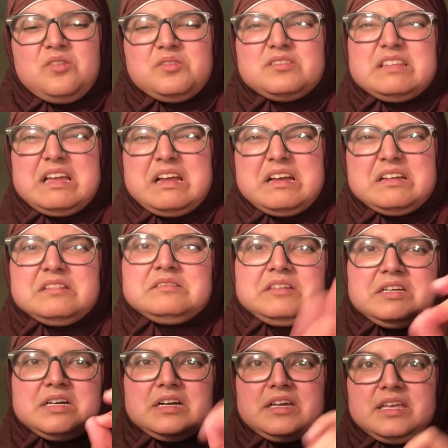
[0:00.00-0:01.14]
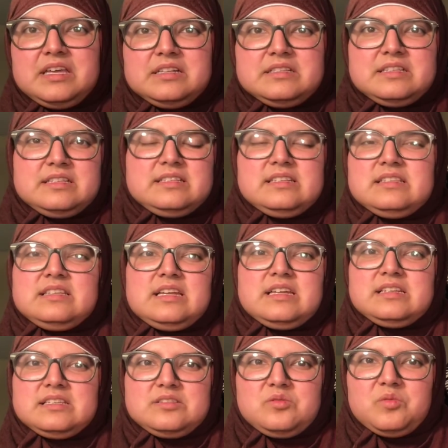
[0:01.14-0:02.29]
It's like a gunky consistency. It
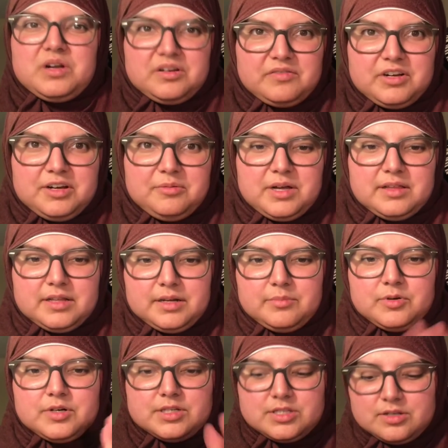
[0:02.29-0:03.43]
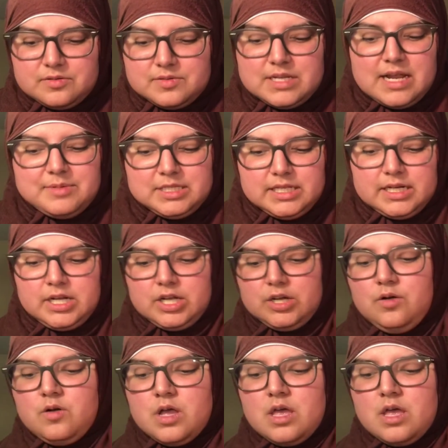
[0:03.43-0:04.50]
doesn't wear very well anymore, so time to let it go.